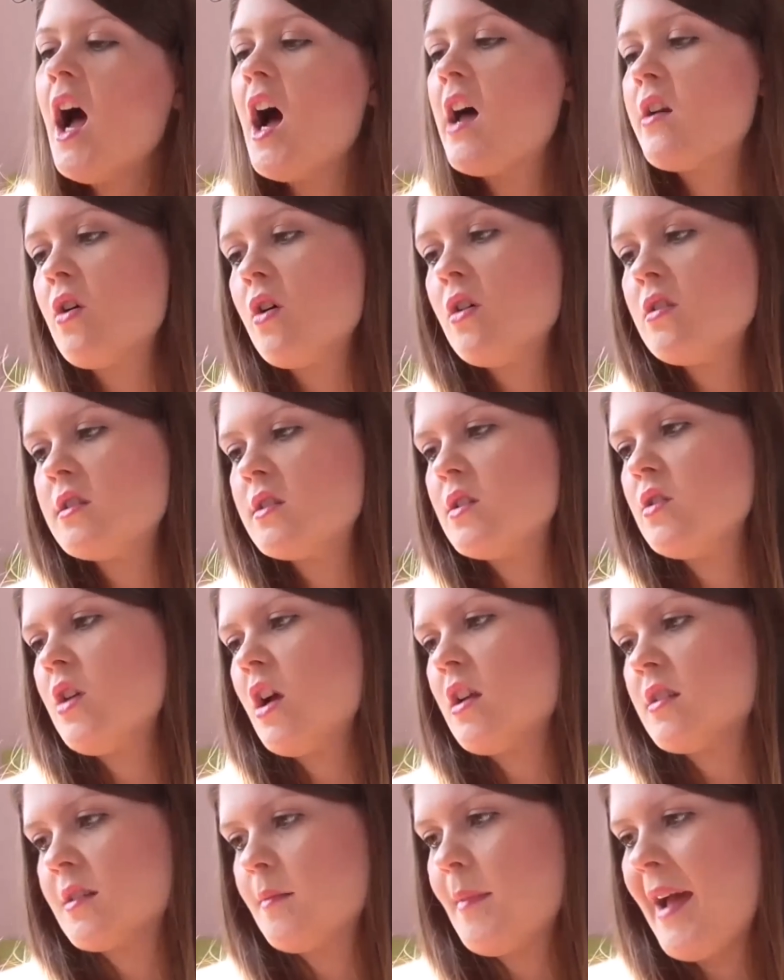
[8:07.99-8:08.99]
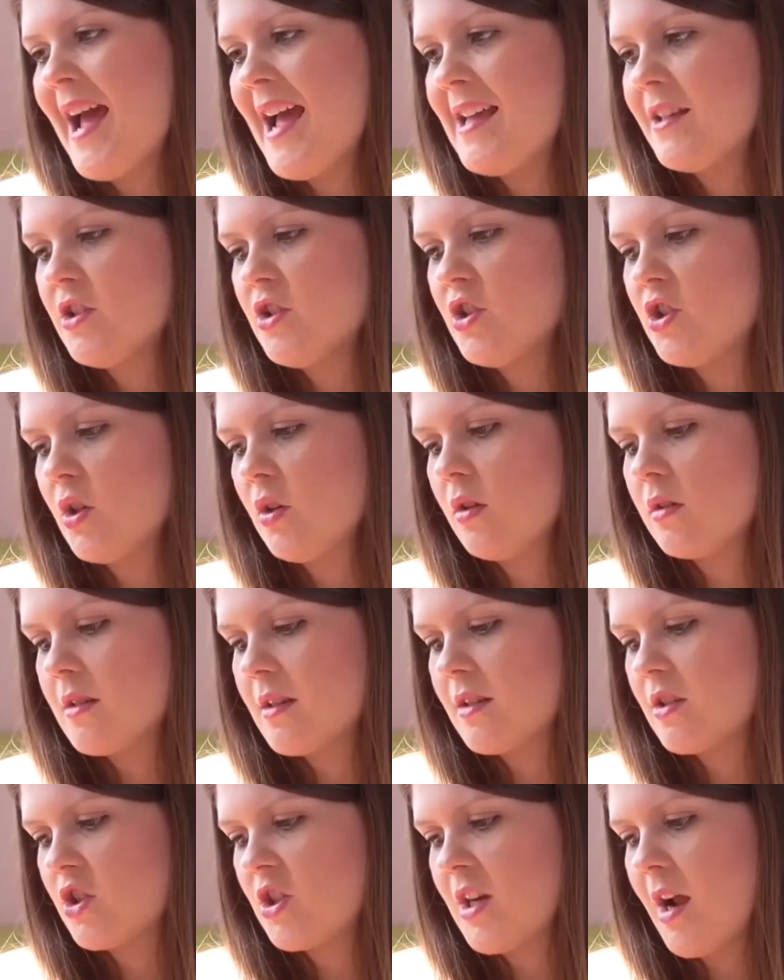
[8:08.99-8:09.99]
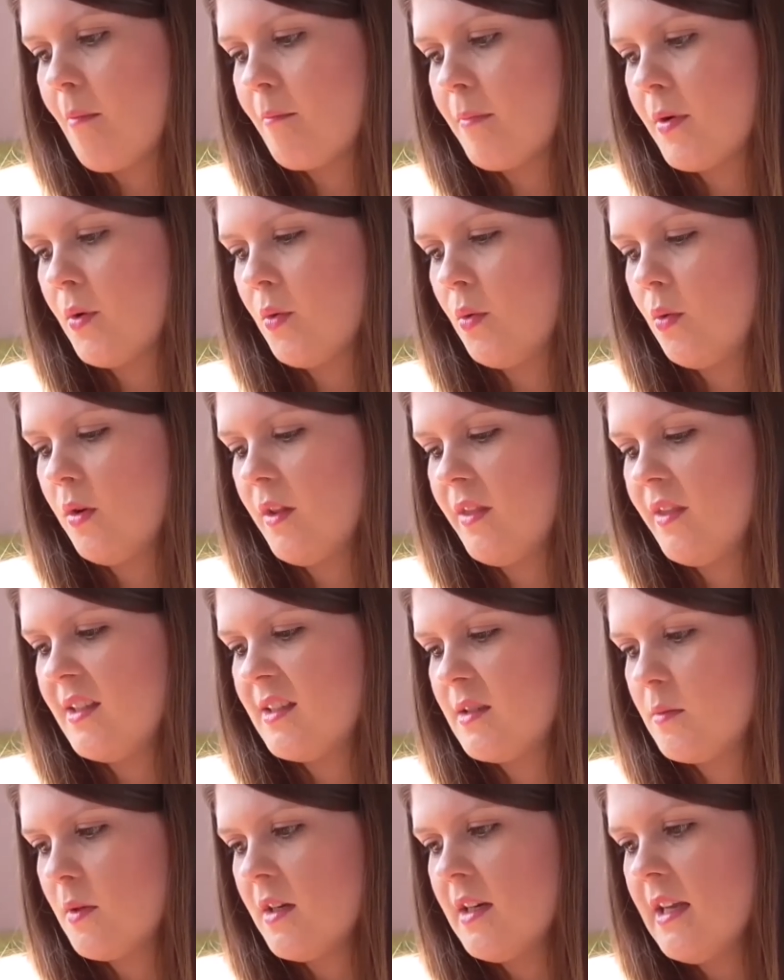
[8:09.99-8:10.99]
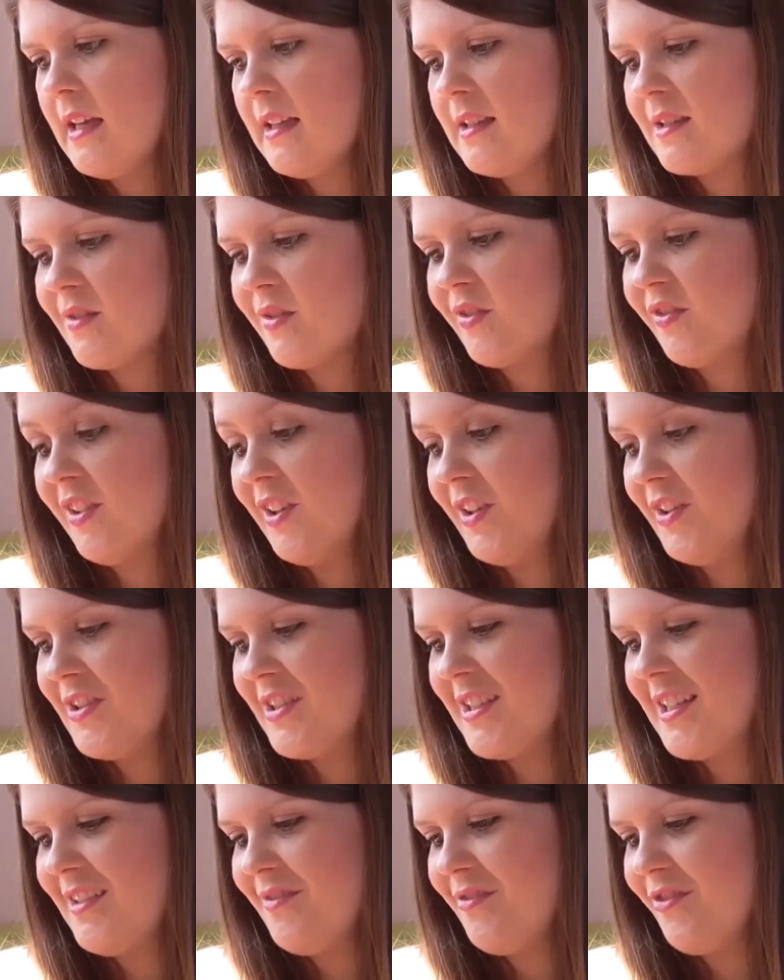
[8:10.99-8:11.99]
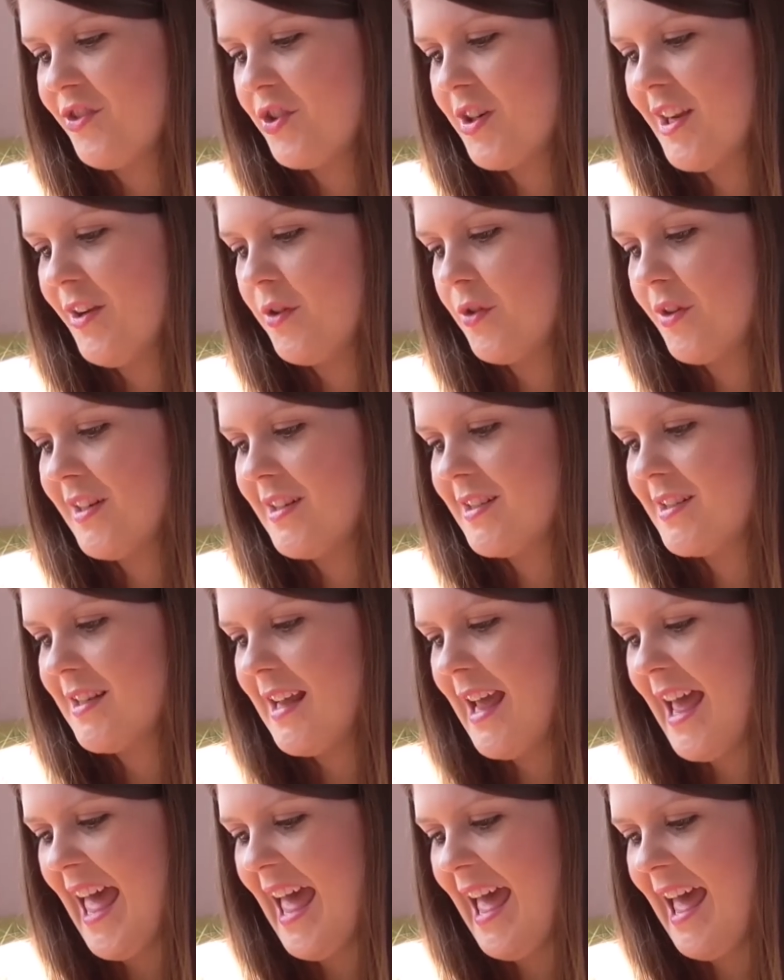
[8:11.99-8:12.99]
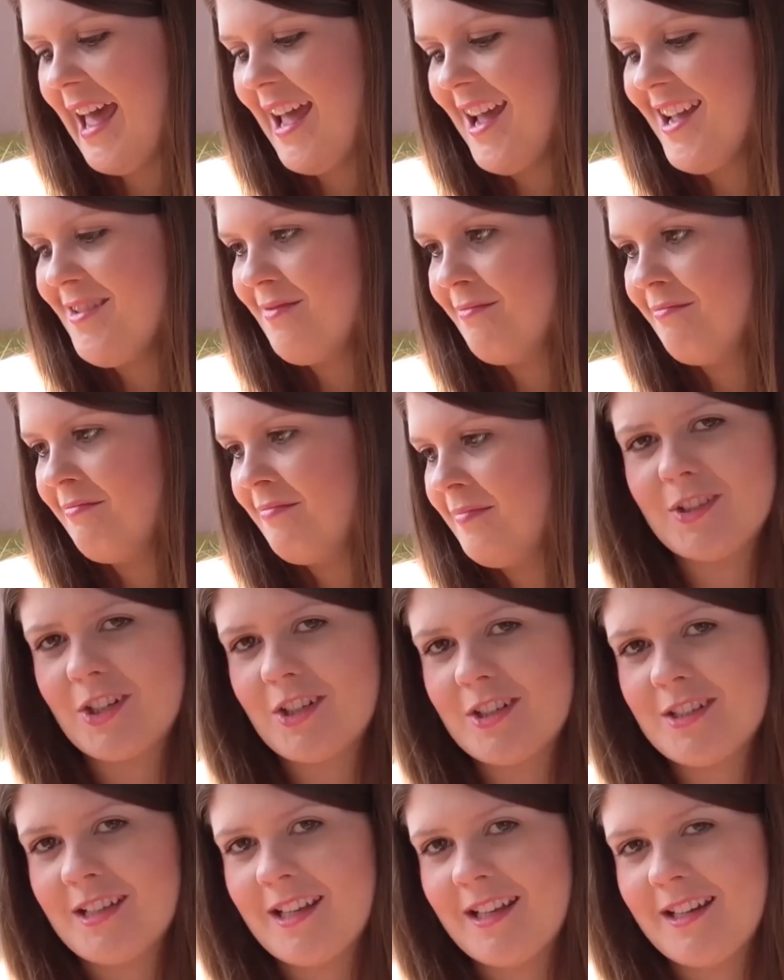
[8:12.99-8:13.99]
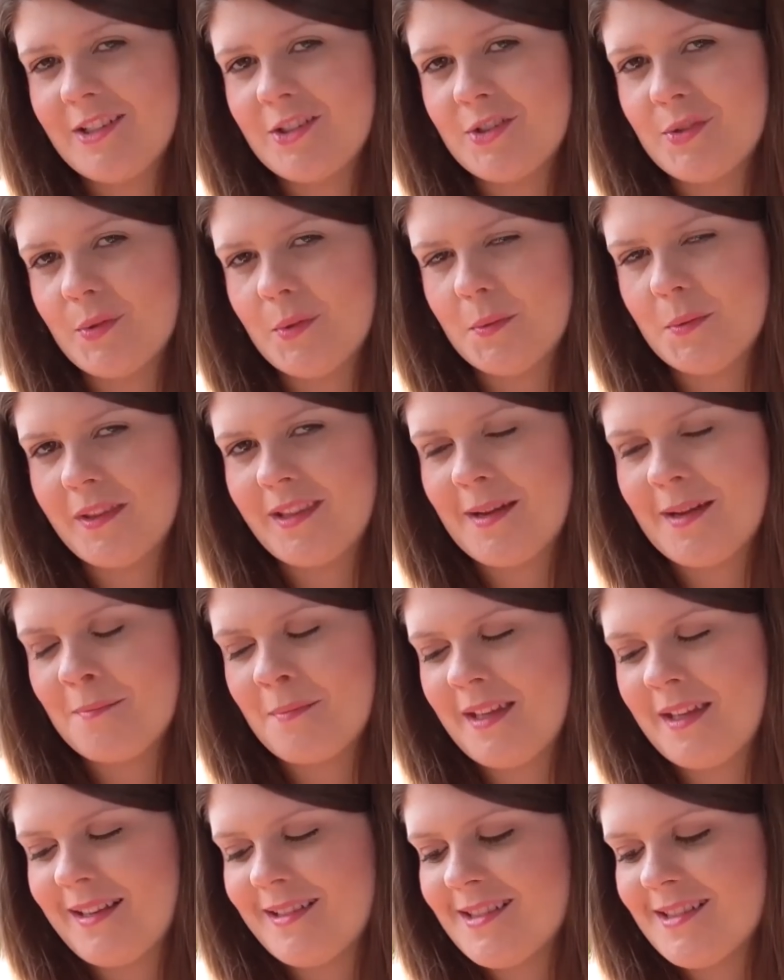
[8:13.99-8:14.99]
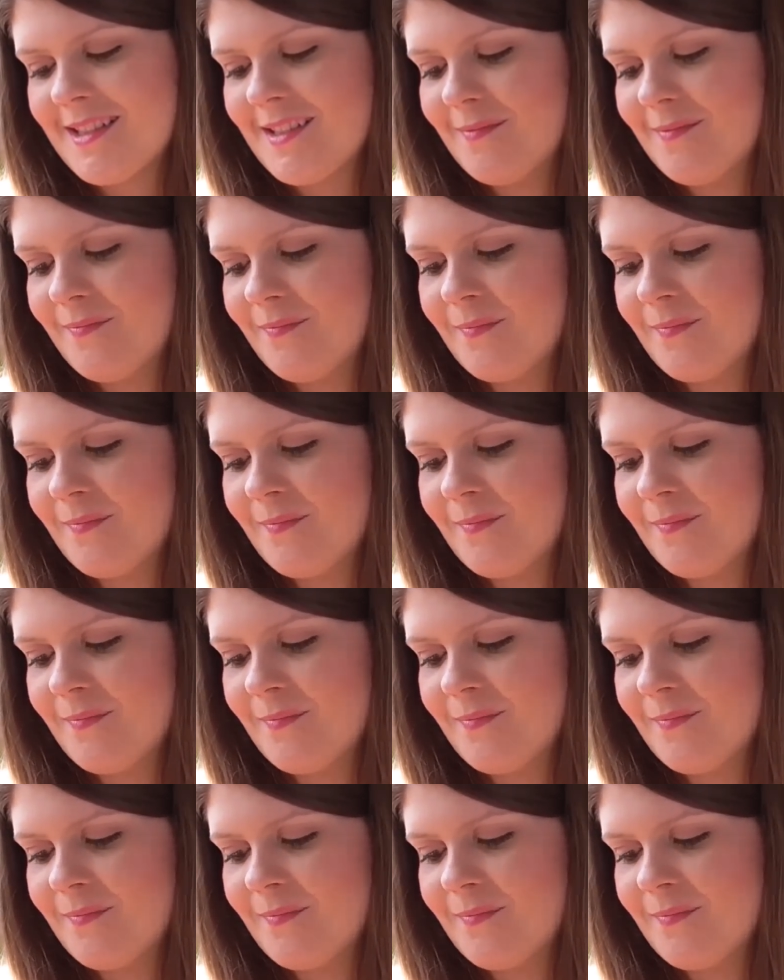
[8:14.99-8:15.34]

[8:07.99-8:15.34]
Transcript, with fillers: And also got some Head and Shoulders shampoo. This one is Flirty Fragrant Hair. Not entirely sure what that means.